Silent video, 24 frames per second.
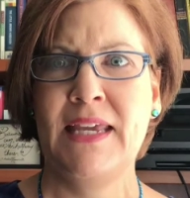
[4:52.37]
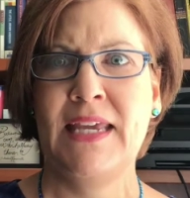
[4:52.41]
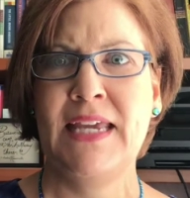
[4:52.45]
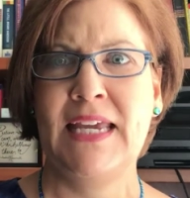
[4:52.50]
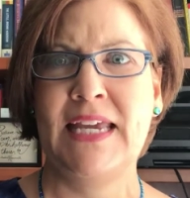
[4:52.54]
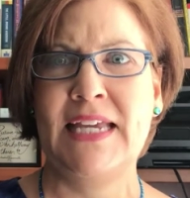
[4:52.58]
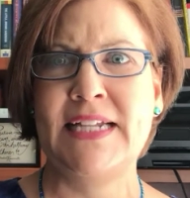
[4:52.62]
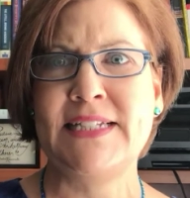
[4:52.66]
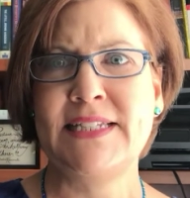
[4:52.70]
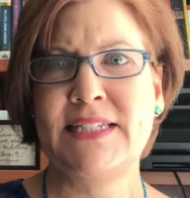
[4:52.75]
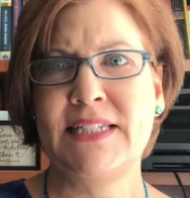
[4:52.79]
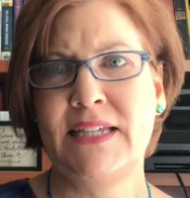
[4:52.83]

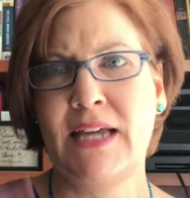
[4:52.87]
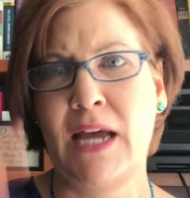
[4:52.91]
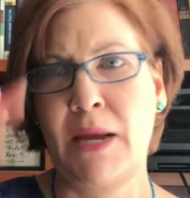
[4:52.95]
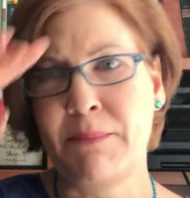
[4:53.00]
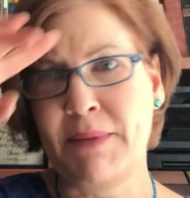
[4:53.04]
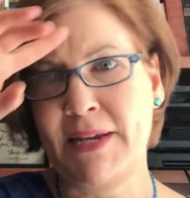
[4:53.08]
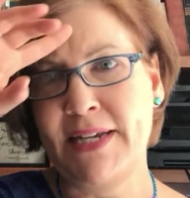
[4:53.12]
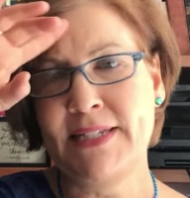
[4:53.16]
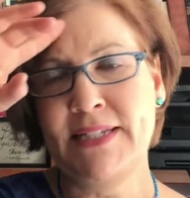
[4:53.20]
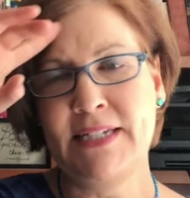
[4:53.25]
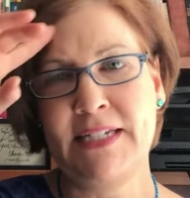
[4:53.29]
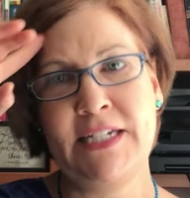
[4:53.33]
It's
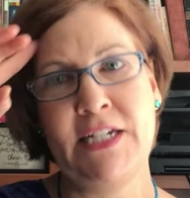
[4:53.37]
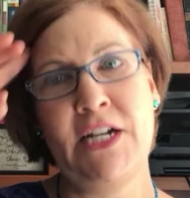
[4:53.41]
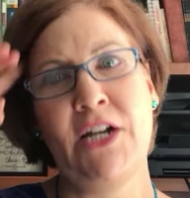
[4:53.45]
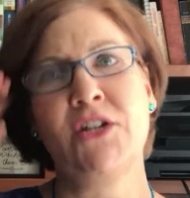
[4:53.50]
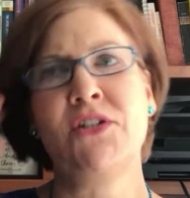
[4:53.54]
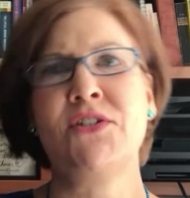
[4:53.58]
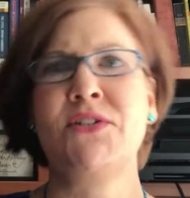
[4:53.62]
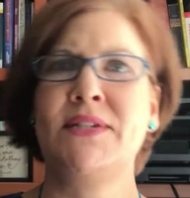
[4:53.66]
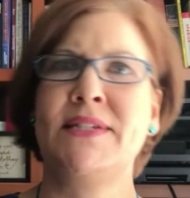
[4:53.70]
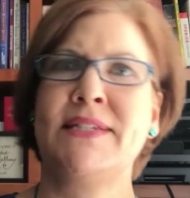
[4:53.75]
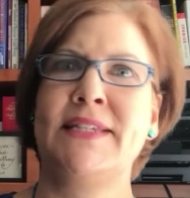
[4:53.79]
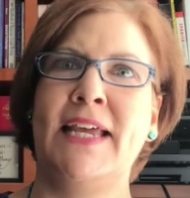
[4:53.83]
amazing in our
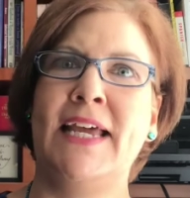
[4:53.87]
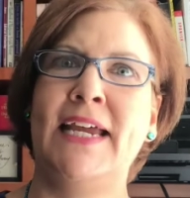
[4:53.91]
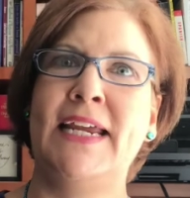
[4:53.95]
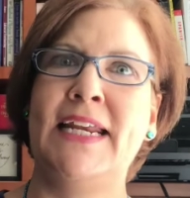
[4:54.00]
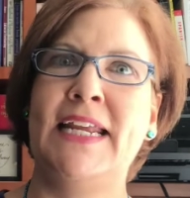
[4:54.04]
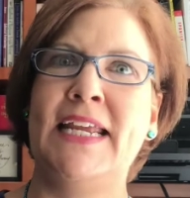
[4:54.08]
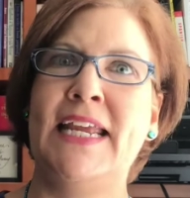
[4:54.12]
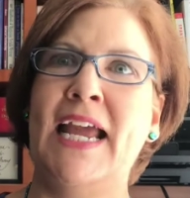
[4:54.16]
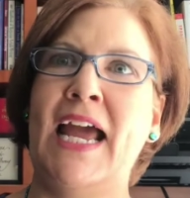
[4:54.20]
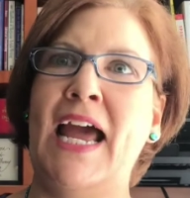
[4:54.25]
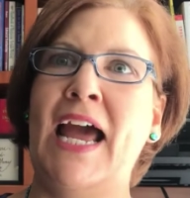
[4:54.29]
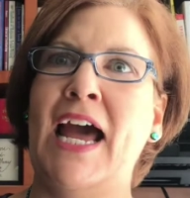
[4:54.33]

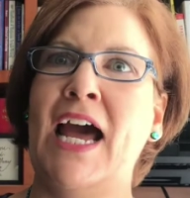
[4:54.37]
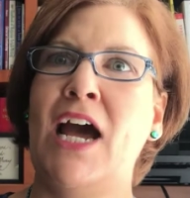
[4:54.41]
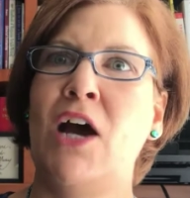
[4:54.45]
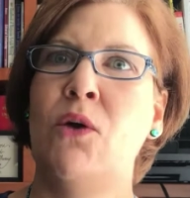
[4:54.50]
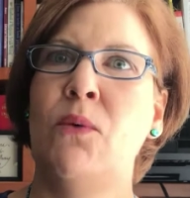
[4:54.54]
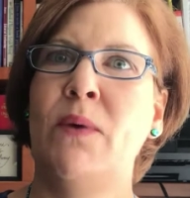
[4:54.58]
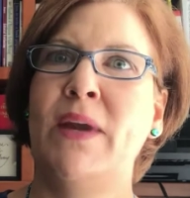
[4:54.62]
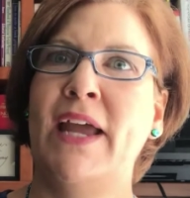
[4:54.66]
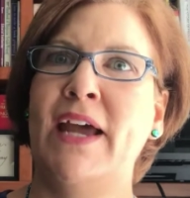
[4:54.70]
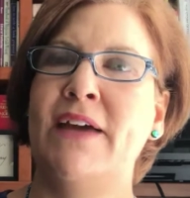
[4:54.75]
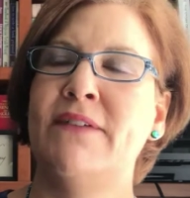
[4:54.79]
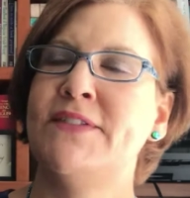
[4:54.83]
society how
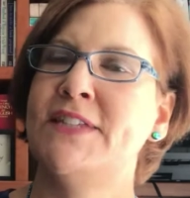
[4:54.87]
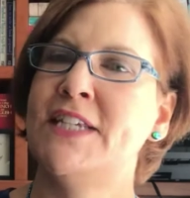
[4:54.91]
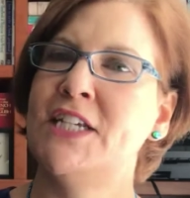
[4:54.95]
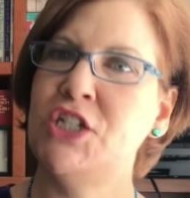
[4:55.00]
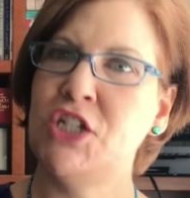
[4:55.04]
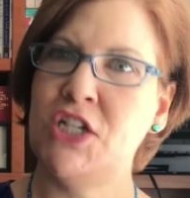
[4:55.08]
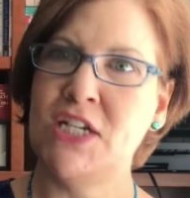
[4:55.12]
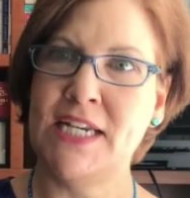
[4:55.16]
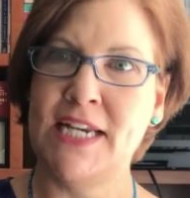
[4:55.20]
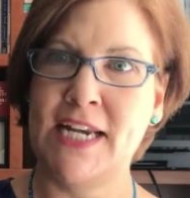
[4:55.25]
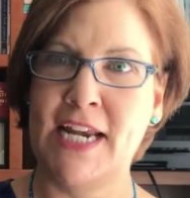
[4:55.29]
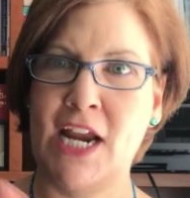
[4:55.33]
we have such
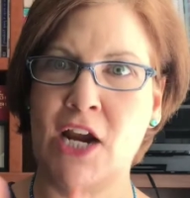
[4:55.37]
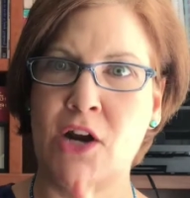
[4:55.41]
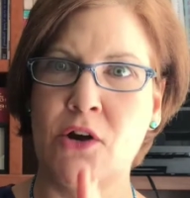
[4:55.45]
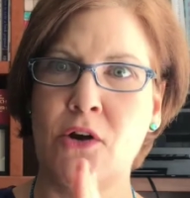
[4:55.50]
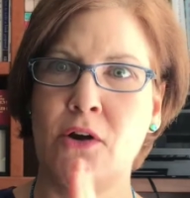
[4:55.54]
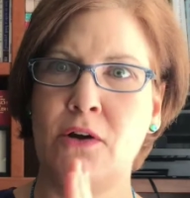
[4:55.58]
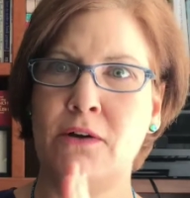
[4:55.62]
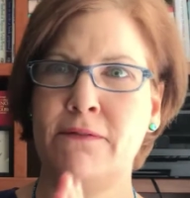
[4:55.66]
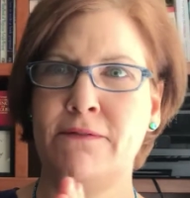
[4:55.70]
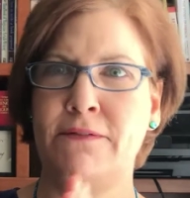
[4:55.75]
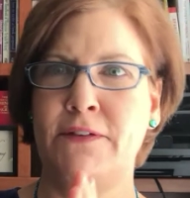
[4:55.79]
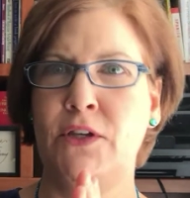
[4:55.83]
a
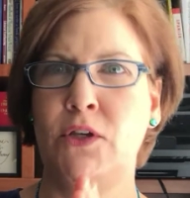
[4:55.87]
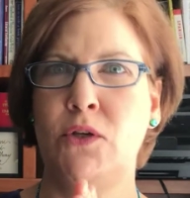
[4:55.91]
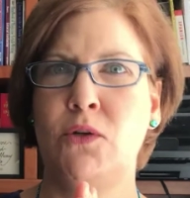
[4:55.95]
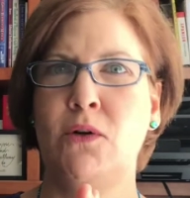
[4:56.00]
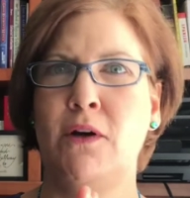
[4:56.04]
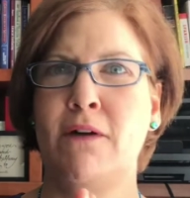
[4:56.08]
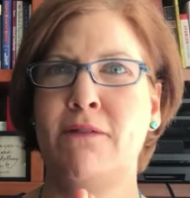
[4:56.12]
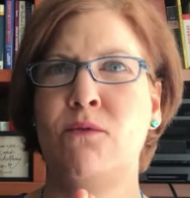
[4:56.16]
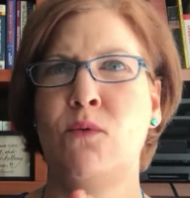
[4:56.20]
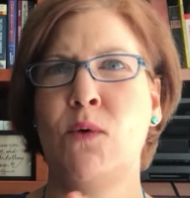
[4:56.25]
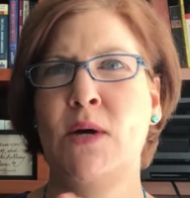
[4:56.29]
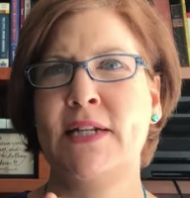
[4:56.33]
narrow view
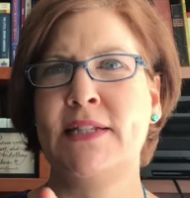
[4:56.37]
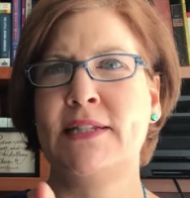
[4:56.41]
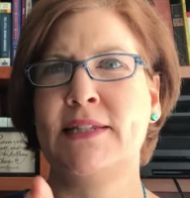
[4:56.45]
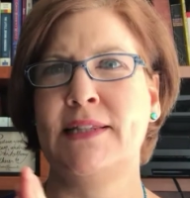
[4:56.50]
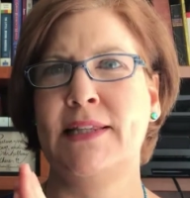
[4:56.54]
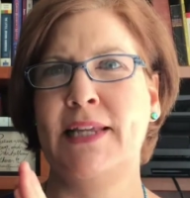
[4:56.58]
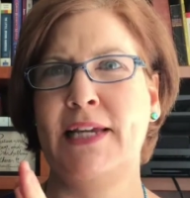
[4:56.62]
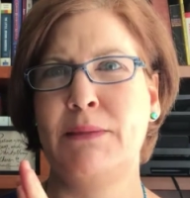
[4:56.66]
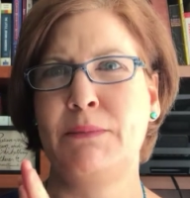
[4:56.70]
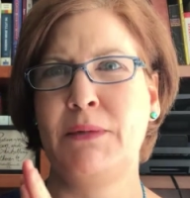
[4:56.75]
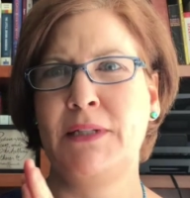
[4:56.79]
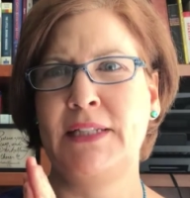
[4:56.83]
of what's
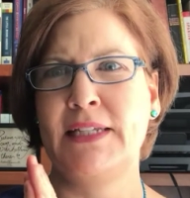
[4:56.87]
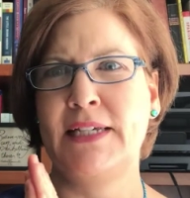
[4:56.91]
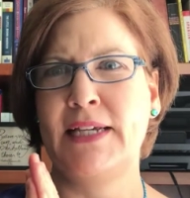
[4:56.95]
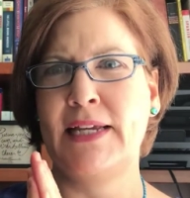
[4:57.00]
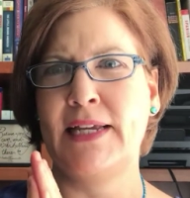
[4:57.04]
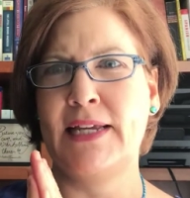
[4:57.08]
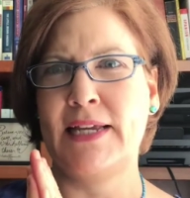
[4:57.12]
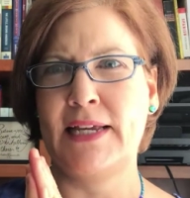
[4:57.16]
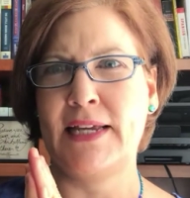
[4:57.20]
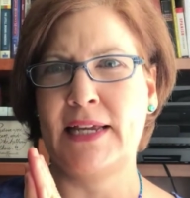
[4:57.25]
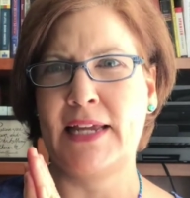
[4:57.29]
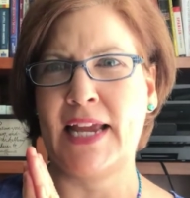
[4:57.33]
labeled
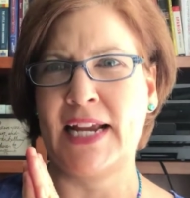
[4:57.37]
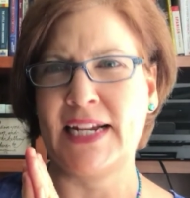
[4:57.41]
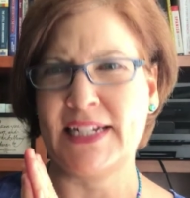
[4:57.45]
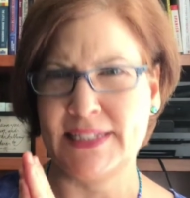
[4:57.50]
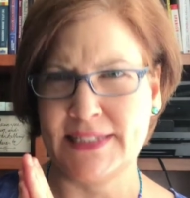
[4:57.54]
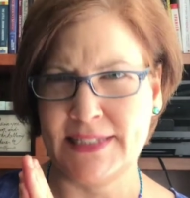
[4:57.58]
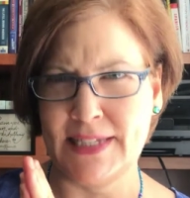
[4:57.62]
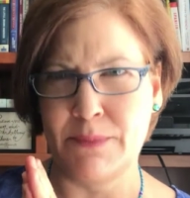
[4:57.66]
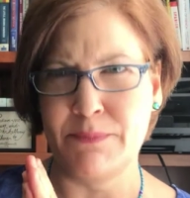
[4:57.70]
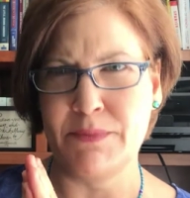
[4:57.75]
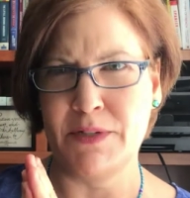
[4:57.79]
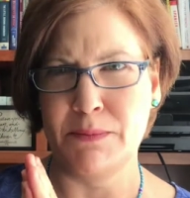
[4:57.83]

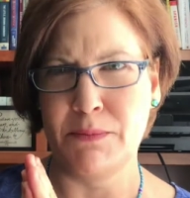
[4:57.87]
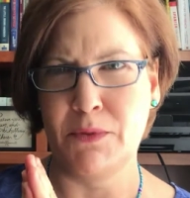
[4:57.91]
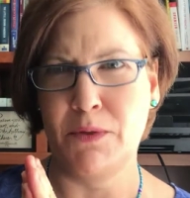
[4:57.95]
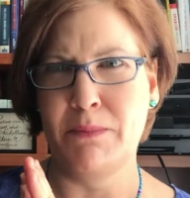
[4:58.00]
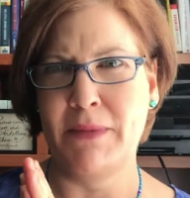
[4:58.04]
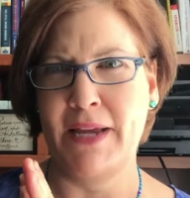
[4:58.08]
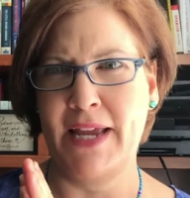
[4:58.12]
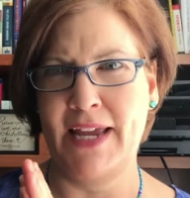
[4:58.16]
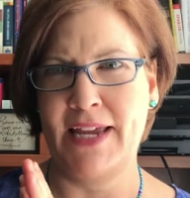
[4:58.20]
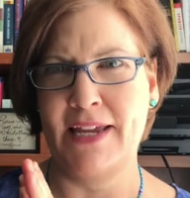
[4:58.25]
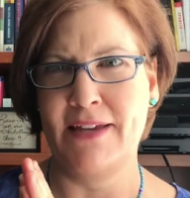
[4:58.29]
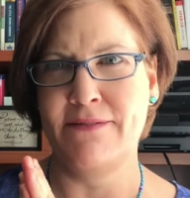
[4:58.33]
acceptable
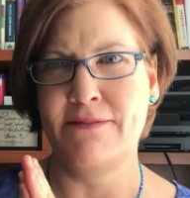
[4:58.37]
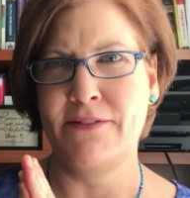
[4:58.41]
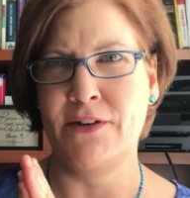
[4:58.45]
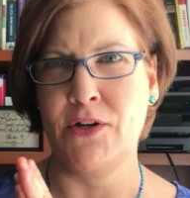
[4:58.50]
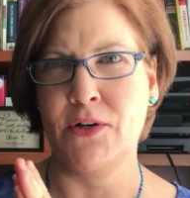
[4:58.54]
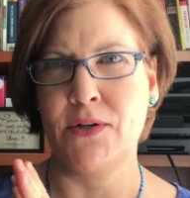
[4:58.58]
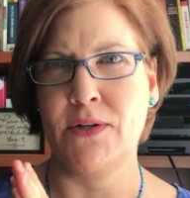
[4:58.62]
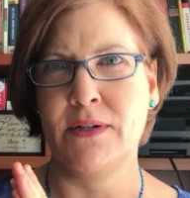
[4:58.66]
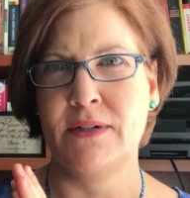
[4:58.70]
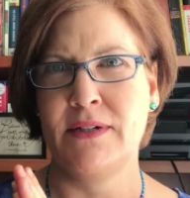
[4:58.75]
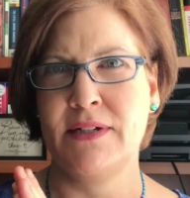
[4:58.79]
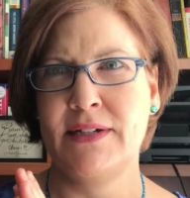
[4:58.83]

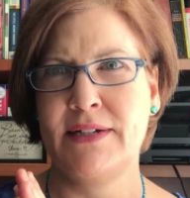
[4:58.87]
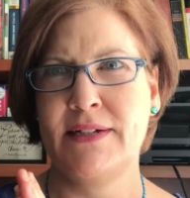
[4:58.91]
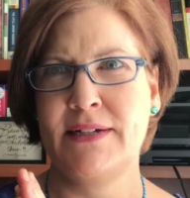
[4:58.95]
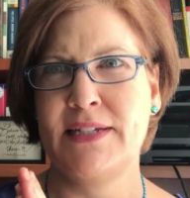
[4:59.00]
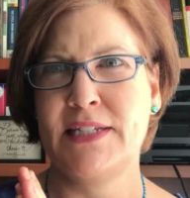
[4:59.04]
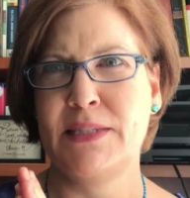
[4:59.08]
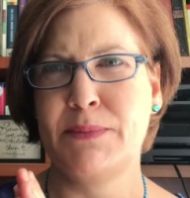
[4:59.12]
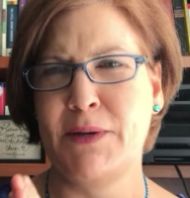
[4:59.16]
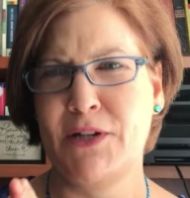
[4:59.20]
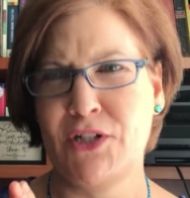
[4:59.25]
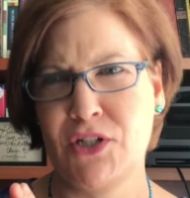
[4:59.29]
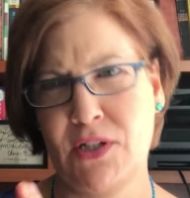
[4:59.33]
behavior,
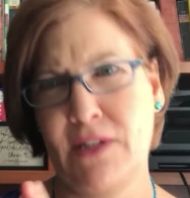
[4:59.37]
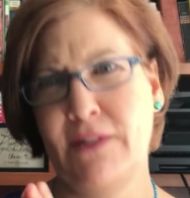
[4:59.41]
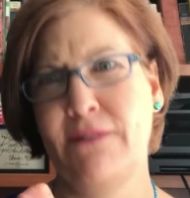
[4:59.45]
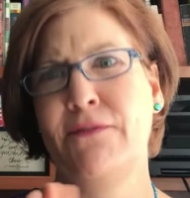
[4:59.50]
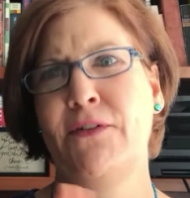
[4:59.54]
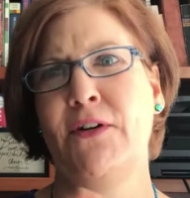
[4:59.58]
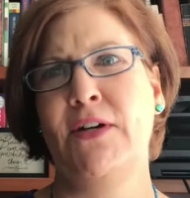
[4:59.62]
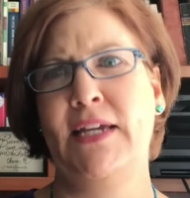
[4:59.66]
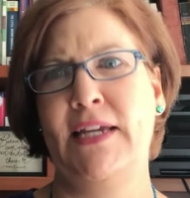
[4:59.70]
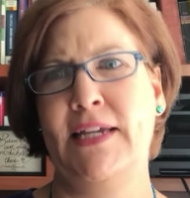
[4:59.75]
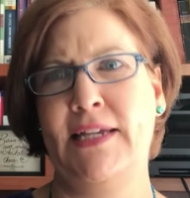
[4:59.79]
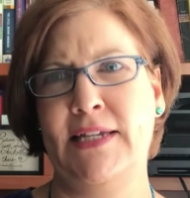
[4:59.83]
especially for
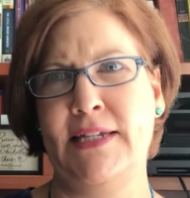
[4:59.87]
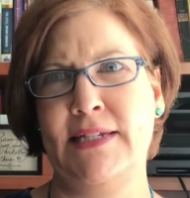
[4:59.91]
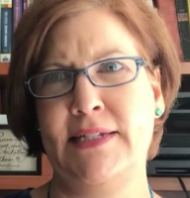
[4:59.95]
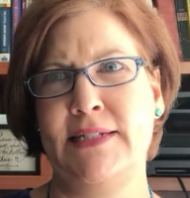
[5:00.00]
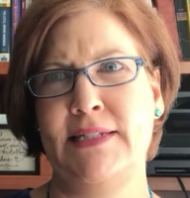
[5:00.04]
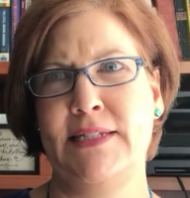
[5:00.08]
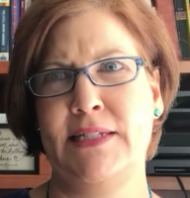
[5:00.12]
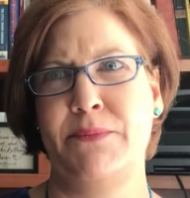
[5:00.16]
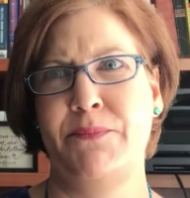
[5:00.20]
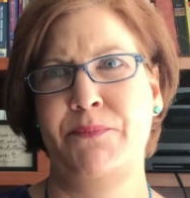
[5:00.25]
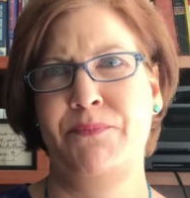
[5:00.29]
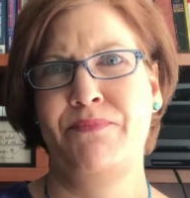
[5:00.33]

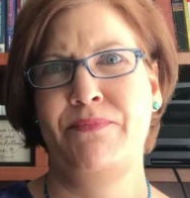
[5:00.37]
kids.